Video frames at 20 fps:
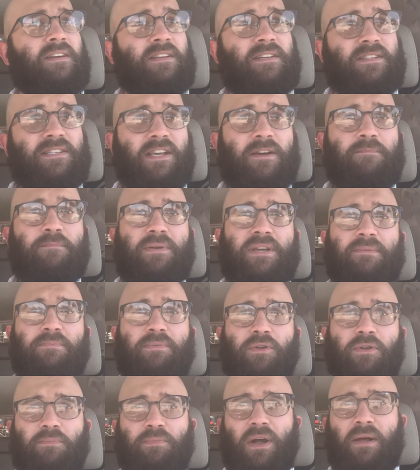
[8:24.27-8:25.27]
some
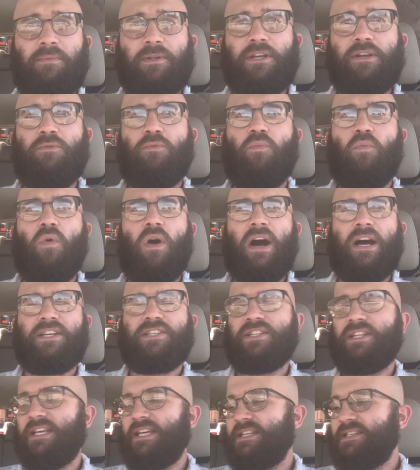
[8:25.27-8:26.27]
people are probably going to
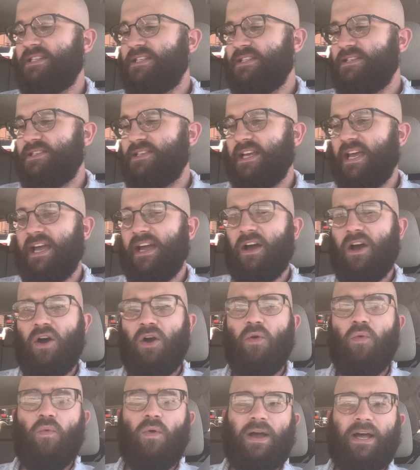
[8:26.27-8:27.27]
watch this and say,
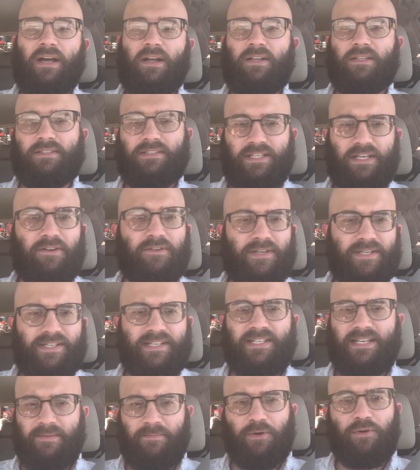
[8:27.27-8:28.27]
oh, well, he's a
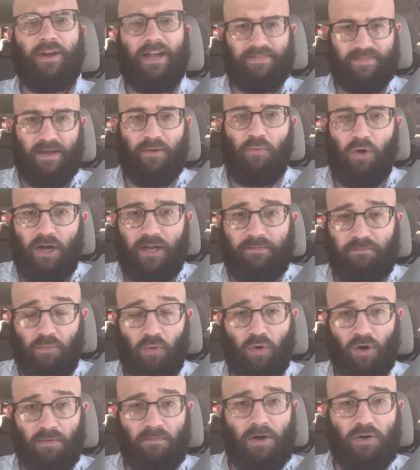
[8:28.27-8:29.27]
Democrat, they want
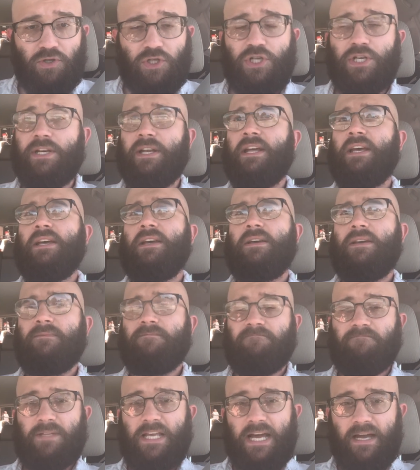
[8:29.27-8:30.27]
more emotion.
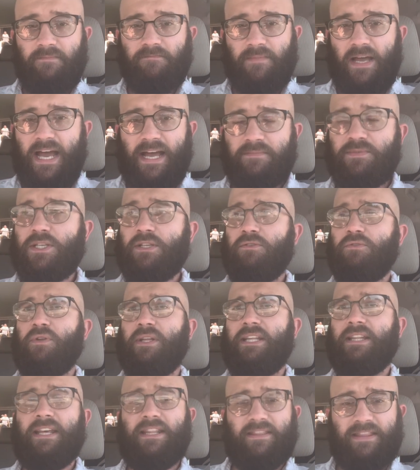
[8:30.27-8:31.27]
Yeah,
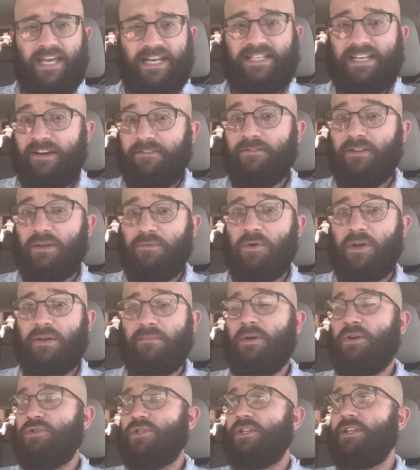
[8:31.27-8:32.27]
absolutely. They definitely want
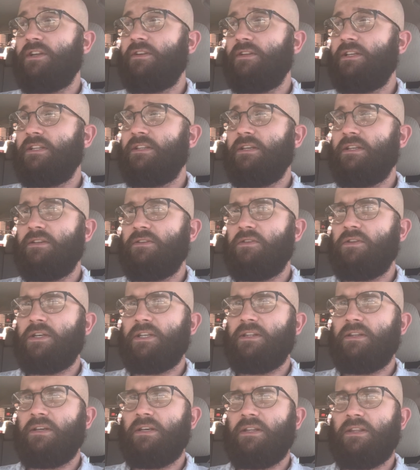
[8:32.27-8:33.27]
emotion. You look
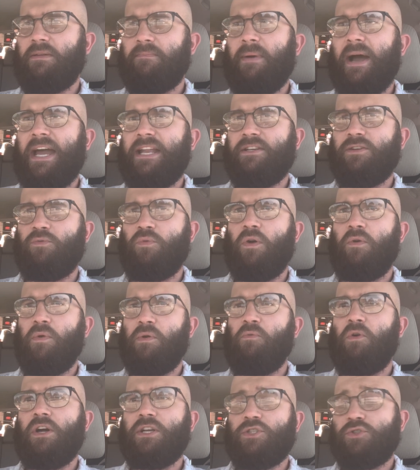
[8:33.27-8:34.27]
at the Biden quote, we
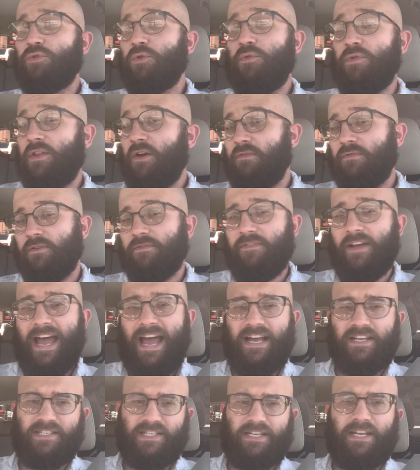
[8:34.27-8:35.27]
want truth over
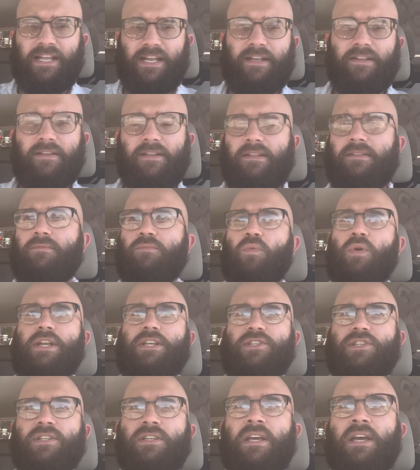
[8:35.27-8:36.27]
facts, in
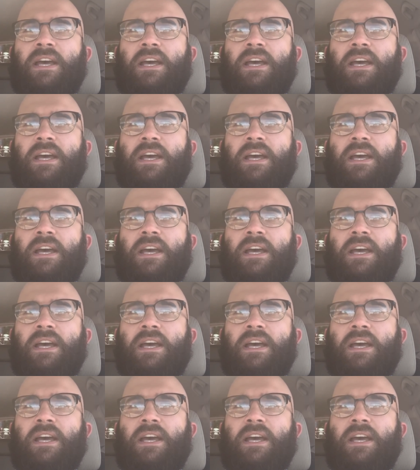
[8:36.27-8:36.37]
which,